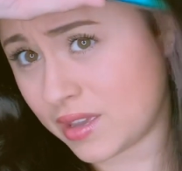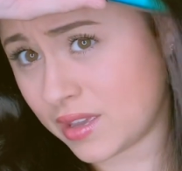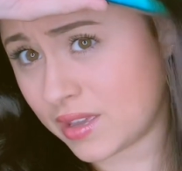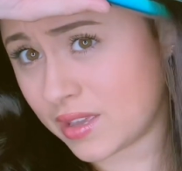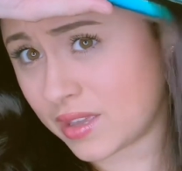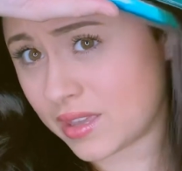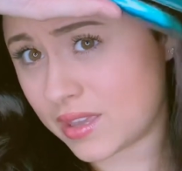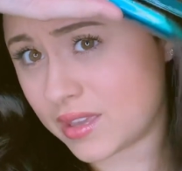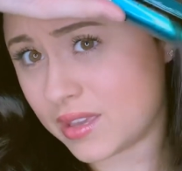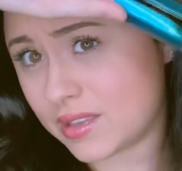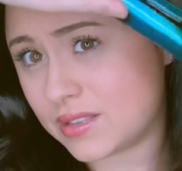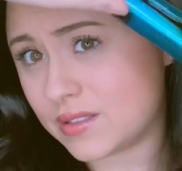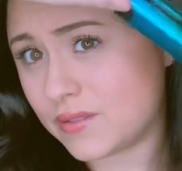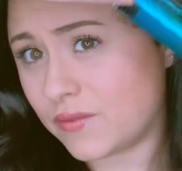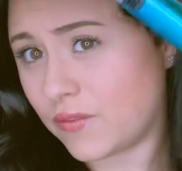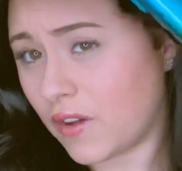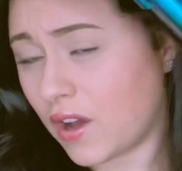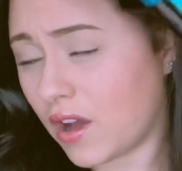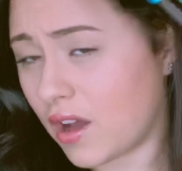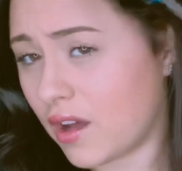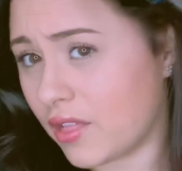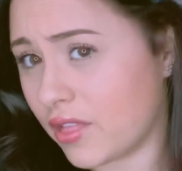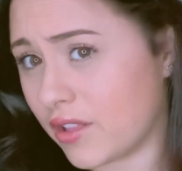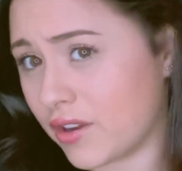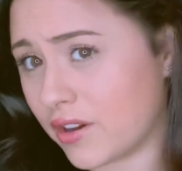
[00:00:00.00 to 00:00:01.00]
kid's
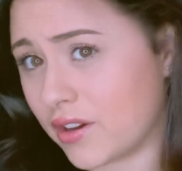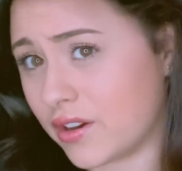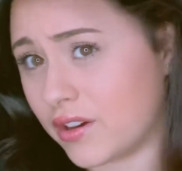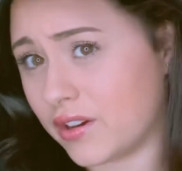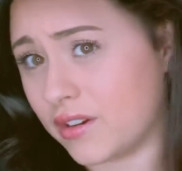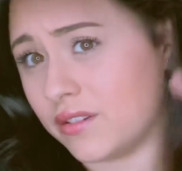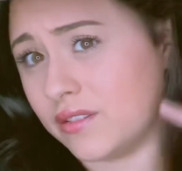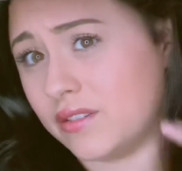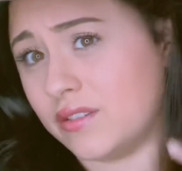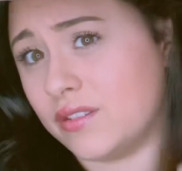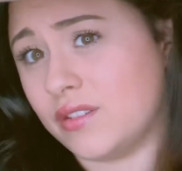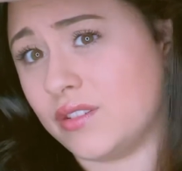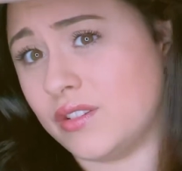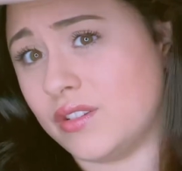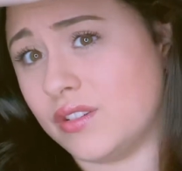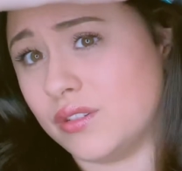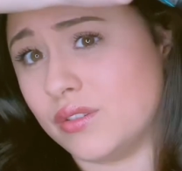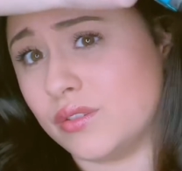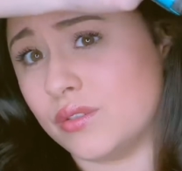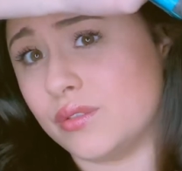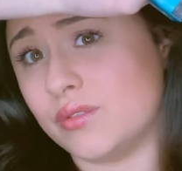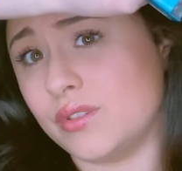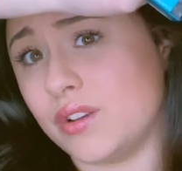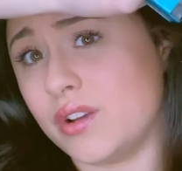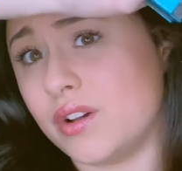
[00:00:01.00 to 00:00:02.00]
father, and you
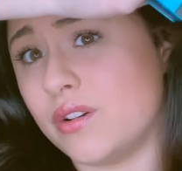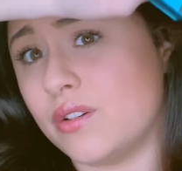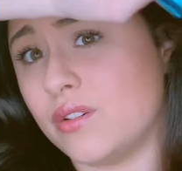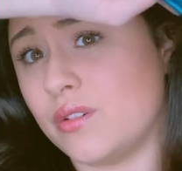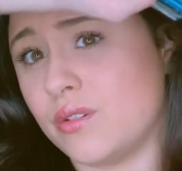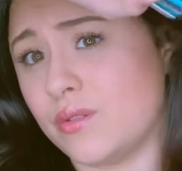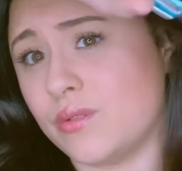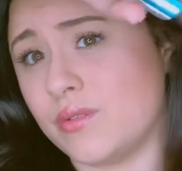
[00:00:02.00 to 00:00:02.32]
don't know